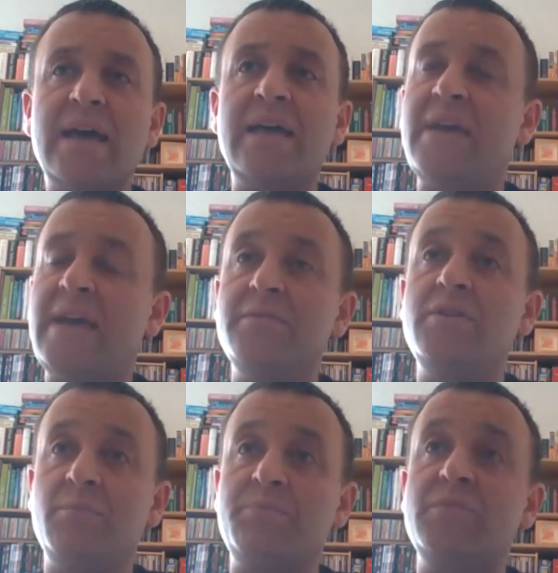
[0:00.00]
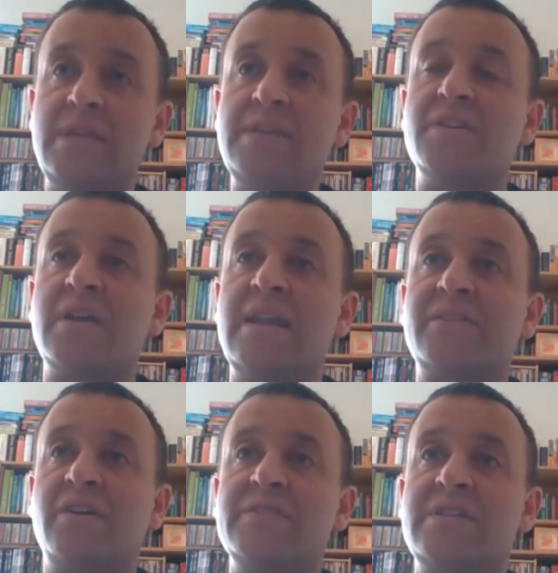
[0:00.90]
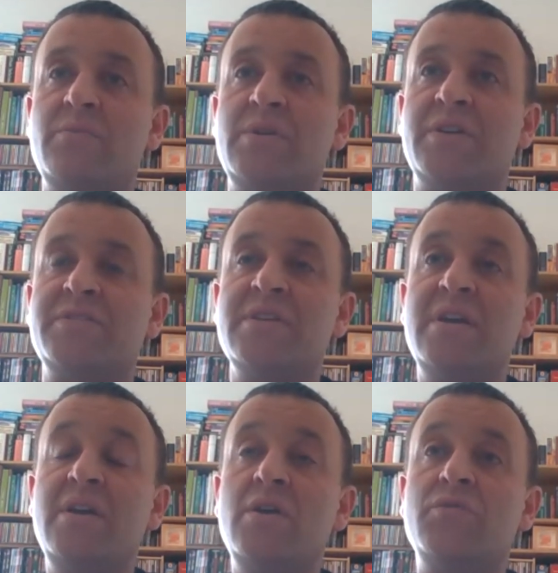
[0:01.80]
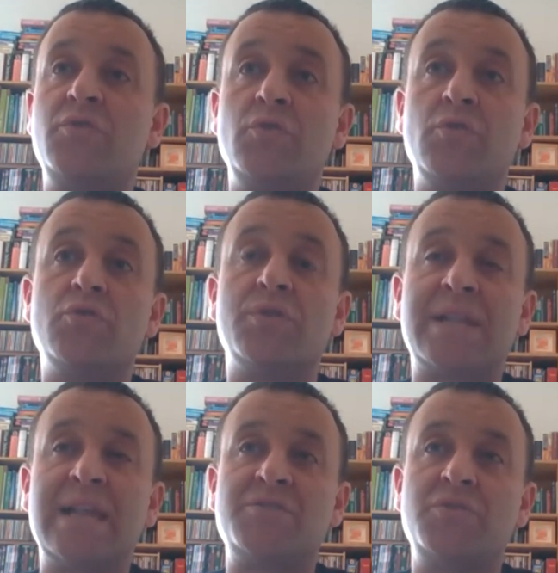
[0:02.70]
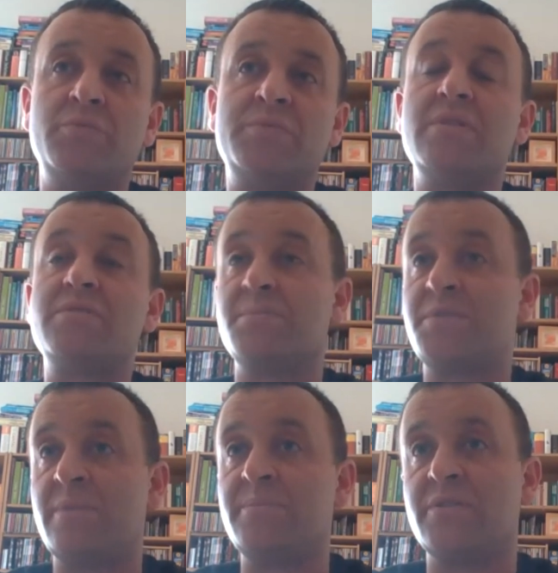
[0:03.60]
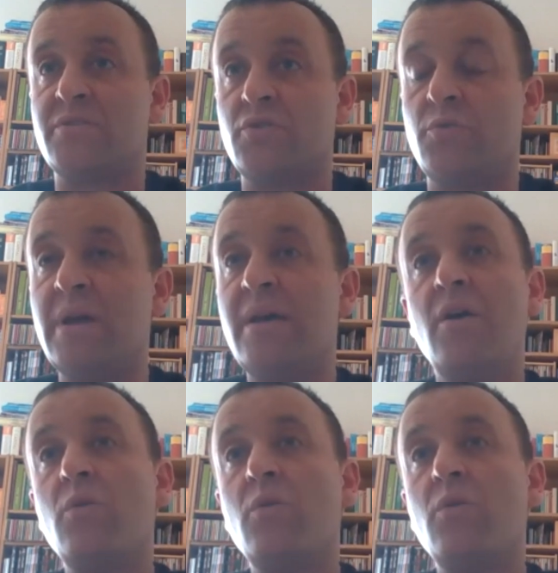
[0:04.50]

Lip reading: And then you need to connect obviously with us through Google Classrooms, sometimes on Zoom.